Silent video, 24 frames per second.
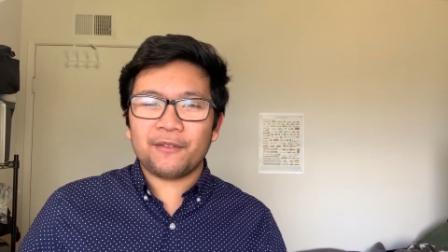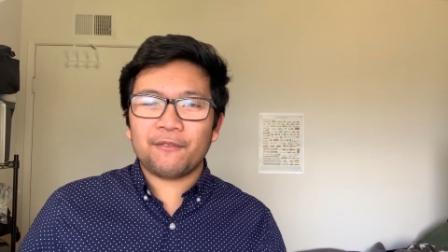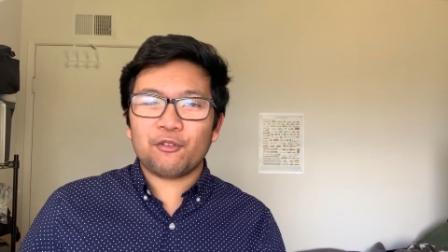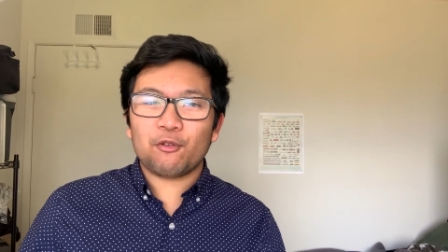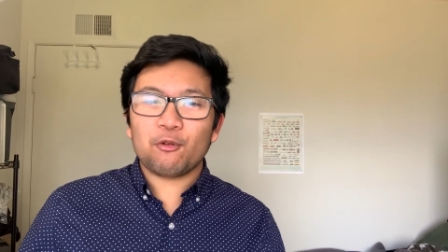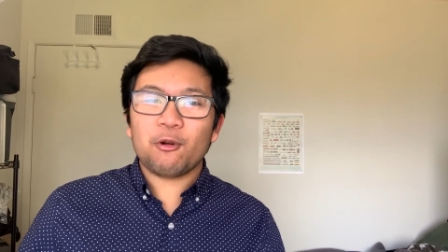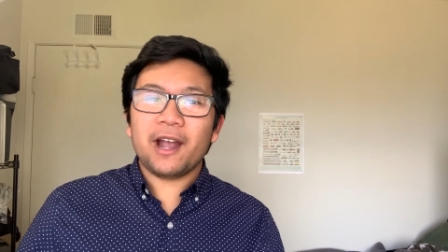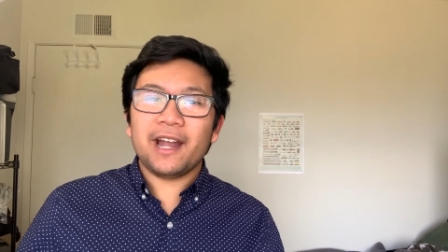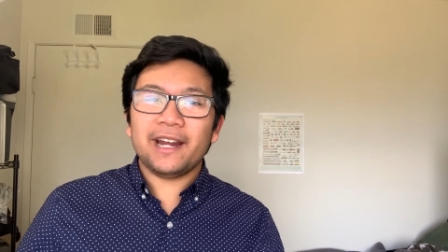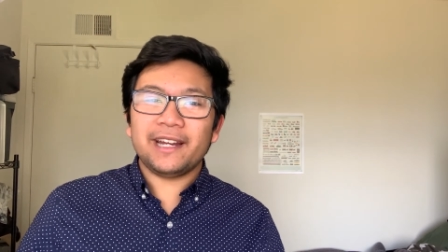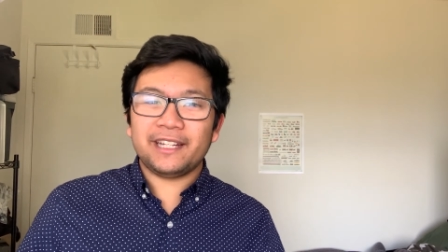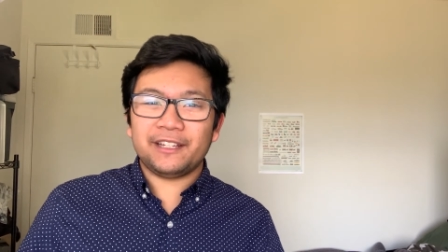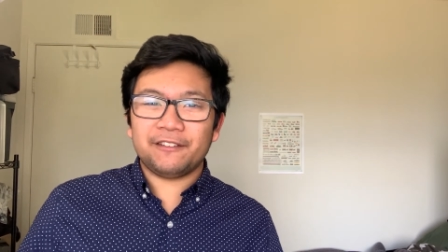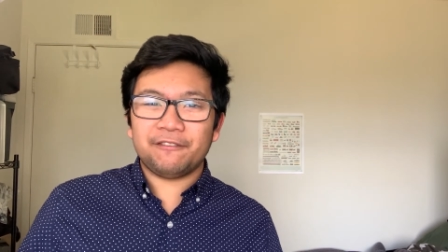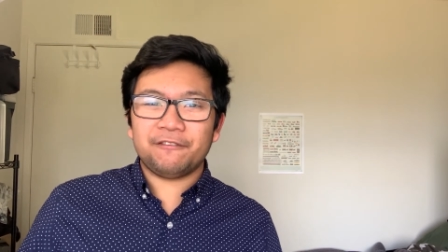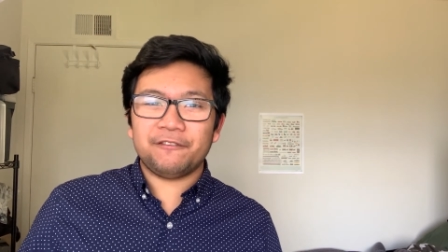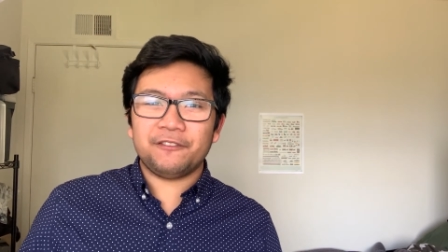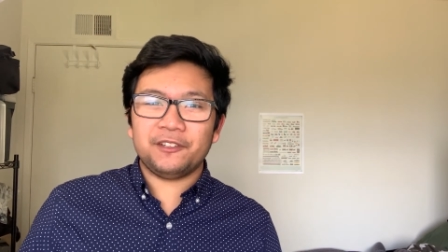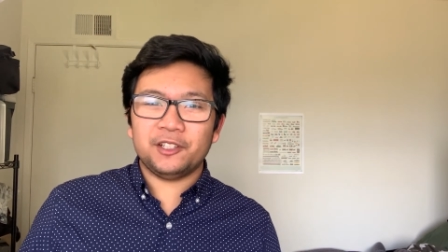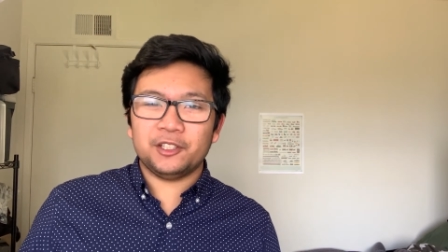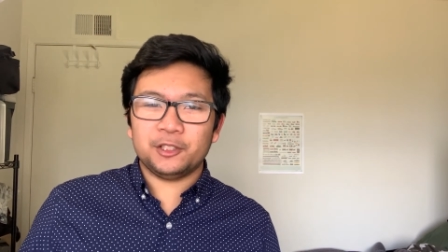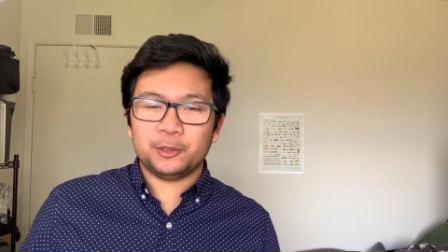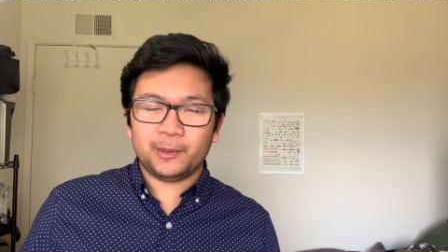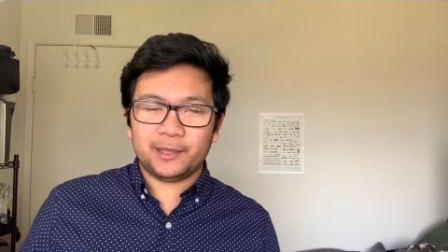variety of
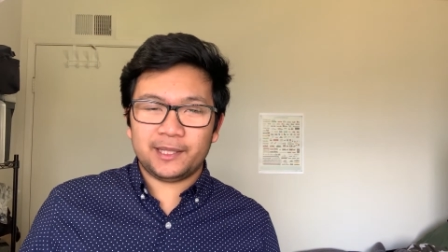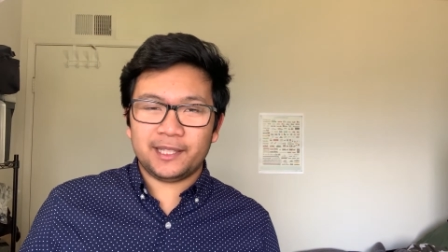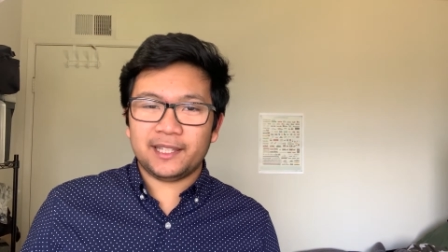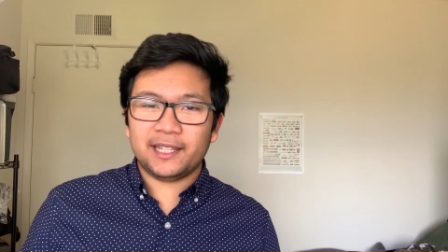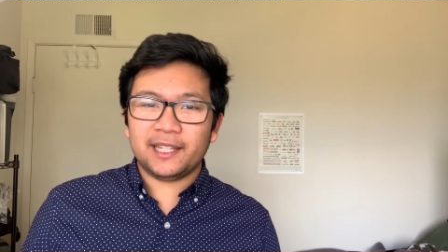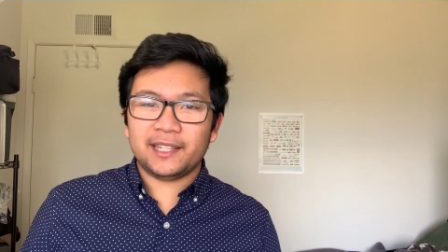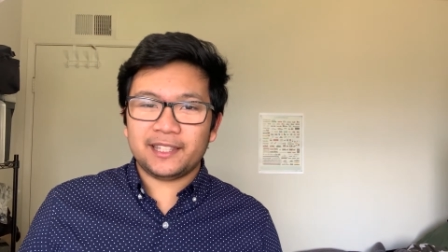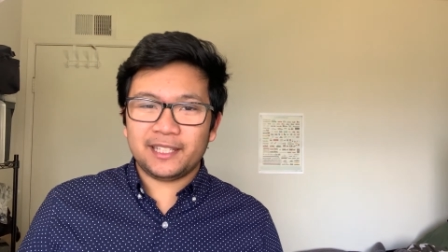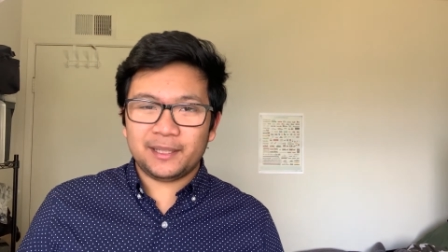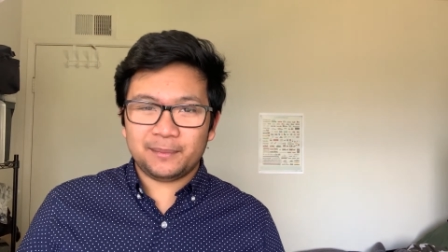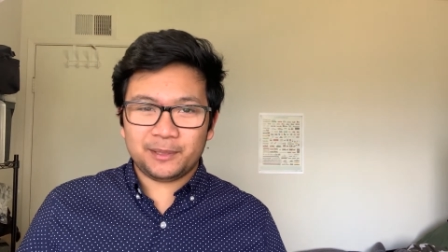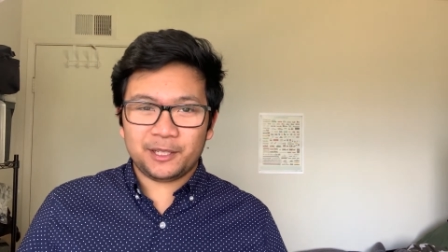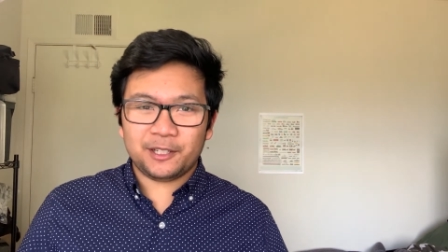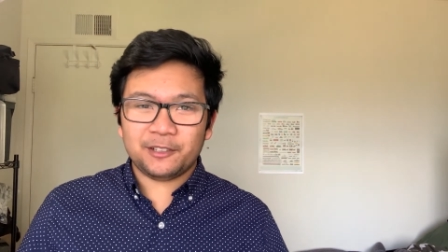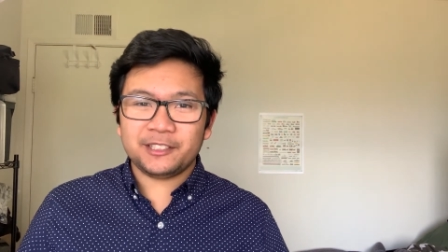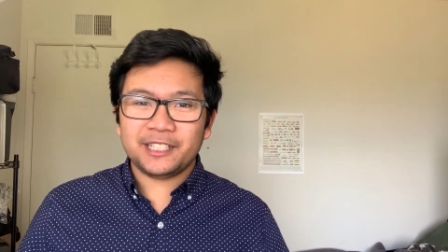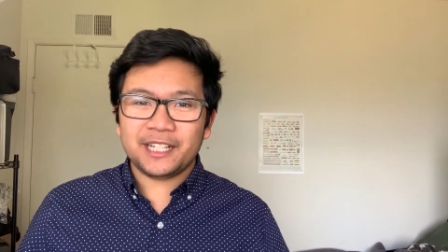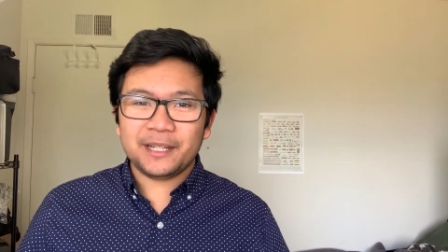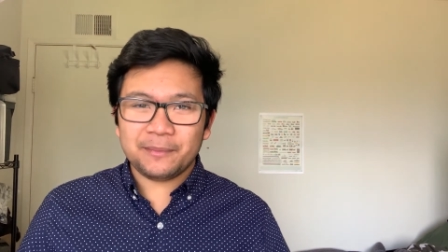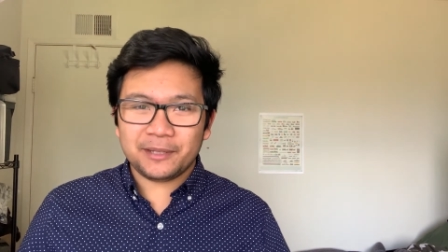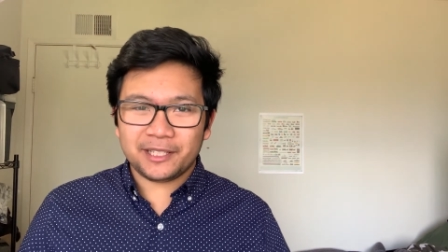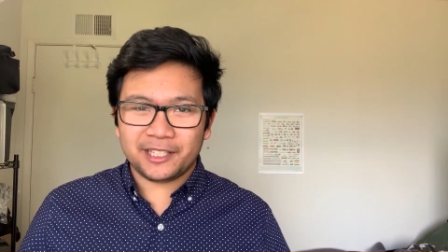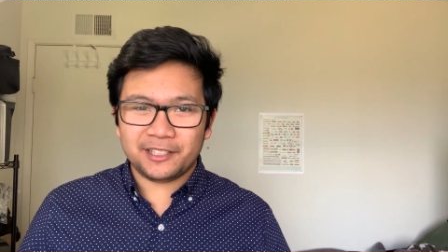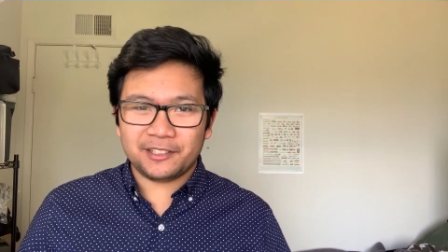fields within the themed
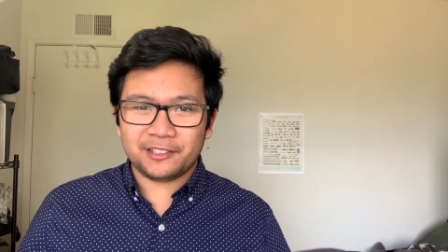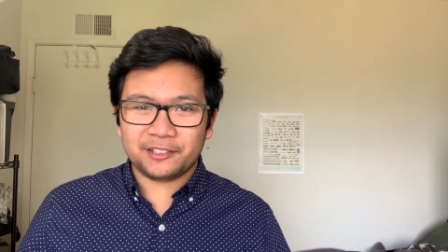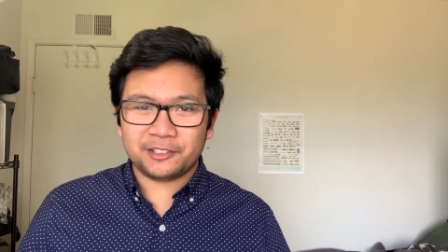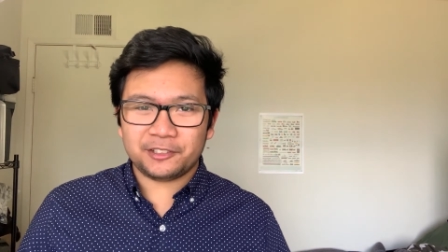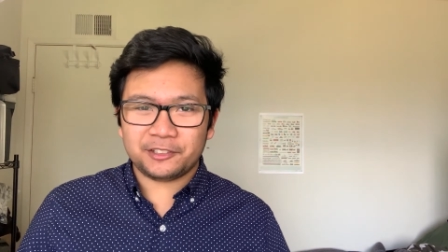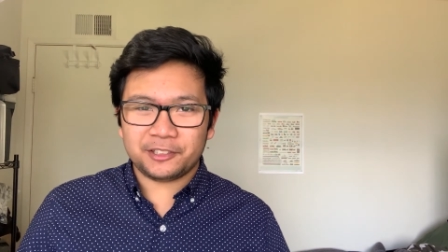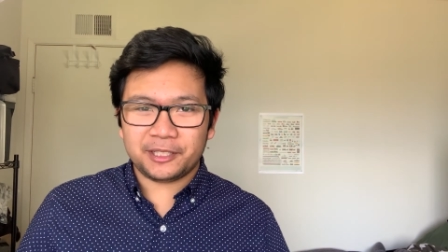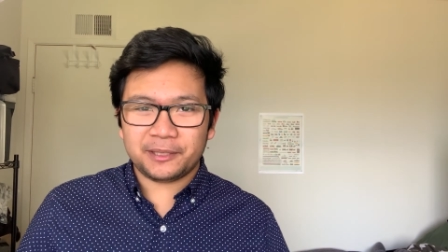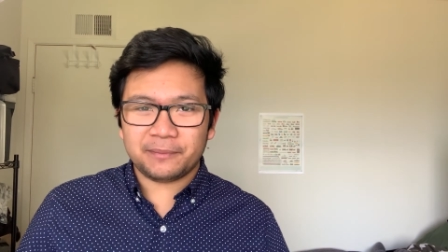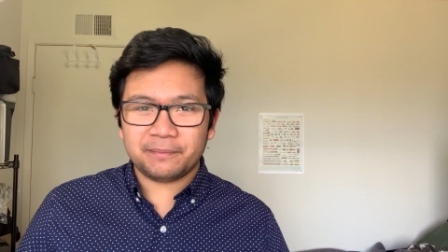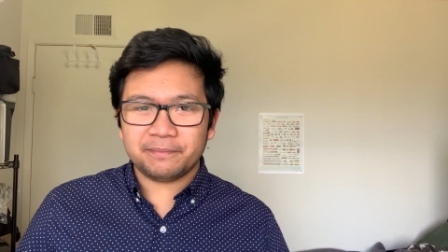entertainment industry.